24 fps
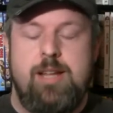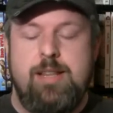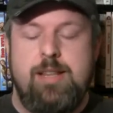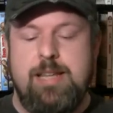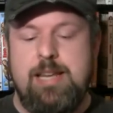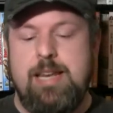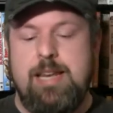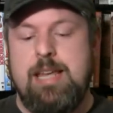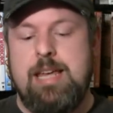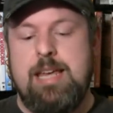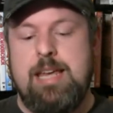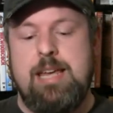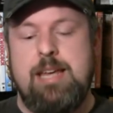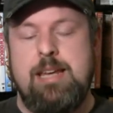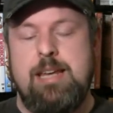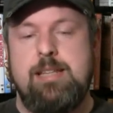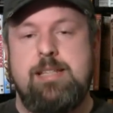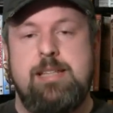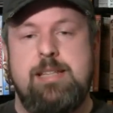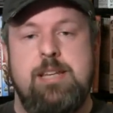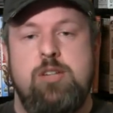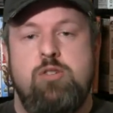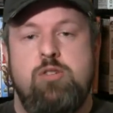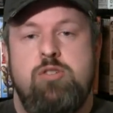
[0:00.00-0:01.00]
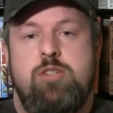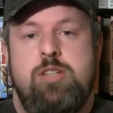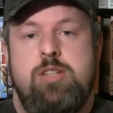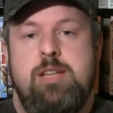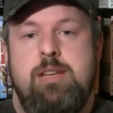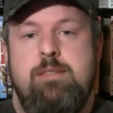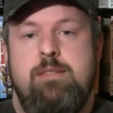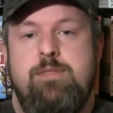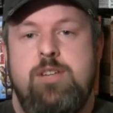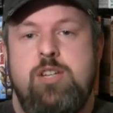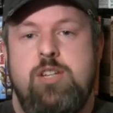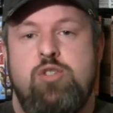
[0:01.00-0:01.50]
Then again, it's
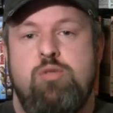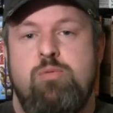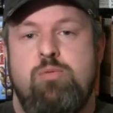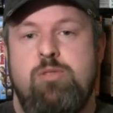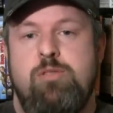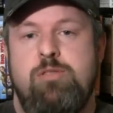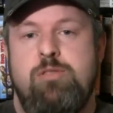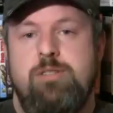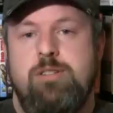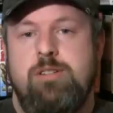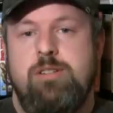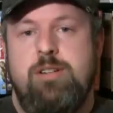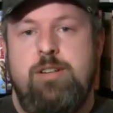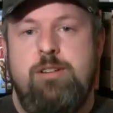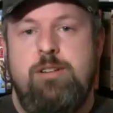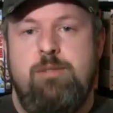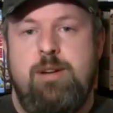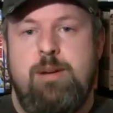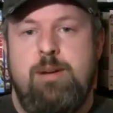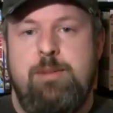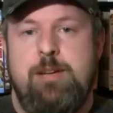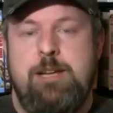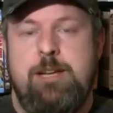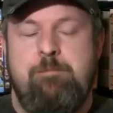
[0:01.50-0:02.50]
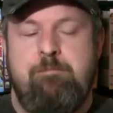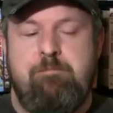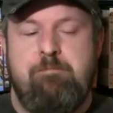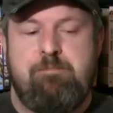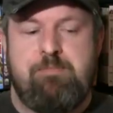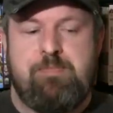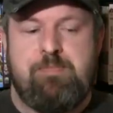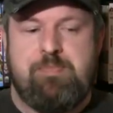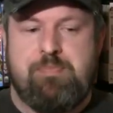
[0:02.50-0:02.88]
interesting visuals, you know. I mean,